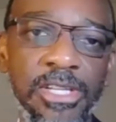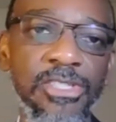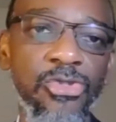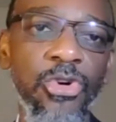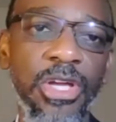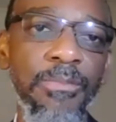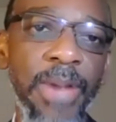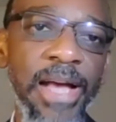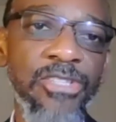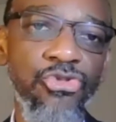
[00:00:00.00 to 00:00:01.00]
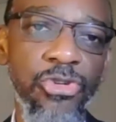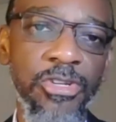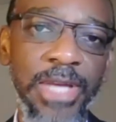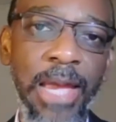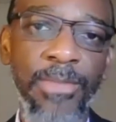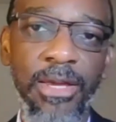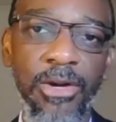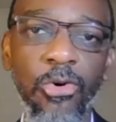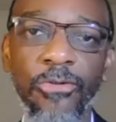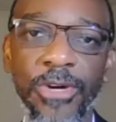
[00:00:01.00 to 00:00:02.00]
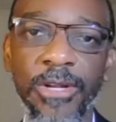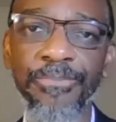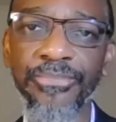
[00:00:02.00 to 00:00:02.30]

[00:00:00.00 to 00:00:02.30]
And as you can imagine, during a time like COVID,